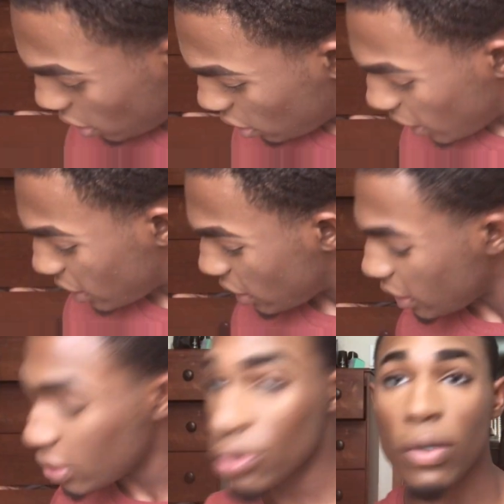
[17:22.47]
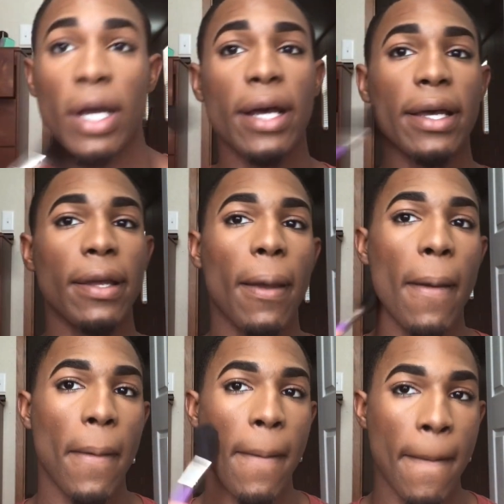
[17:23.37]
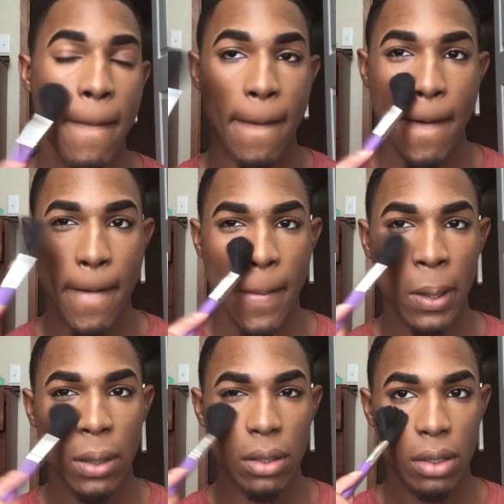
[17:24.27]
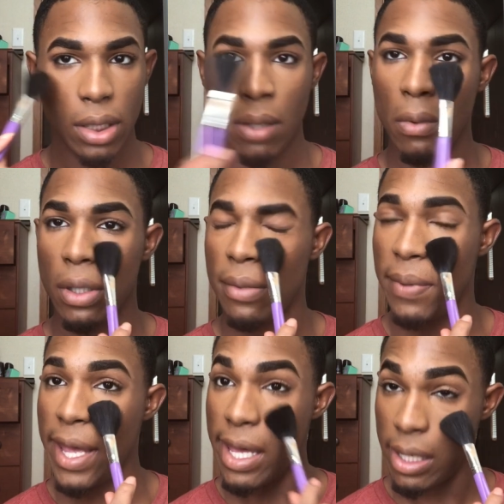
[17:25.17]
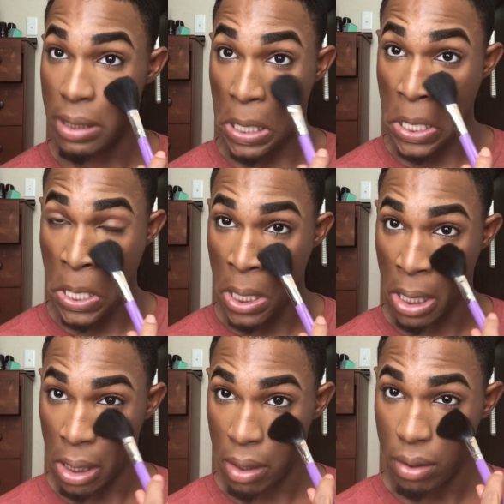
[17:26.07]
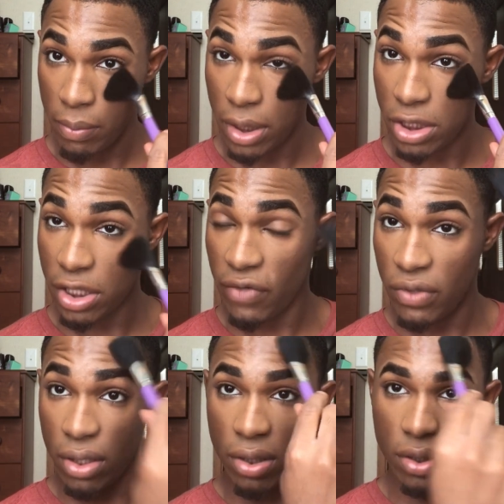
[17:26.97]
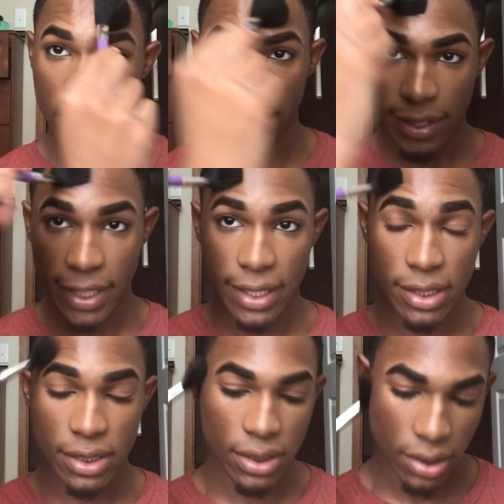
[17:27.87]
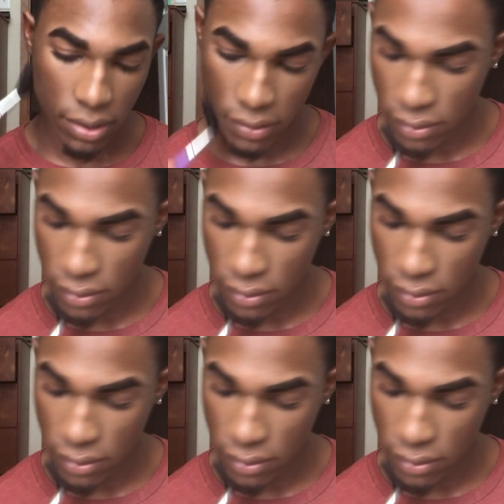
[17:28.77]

Let that dry. I'm gonna pat, make sure everything's in place.